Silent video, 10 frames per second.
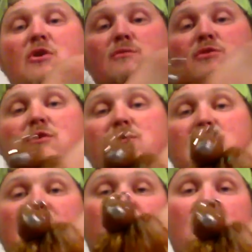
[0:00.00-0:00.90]
home, took
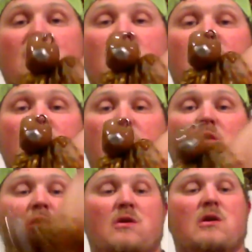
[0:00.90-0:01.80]
them out,
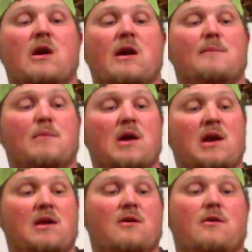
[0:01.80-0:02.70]
I had
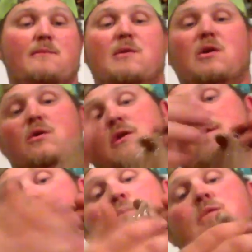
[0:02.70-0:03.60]
paint on both
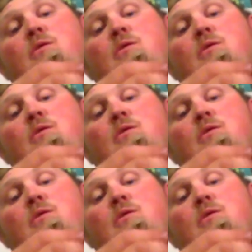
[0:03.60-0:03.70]
of them.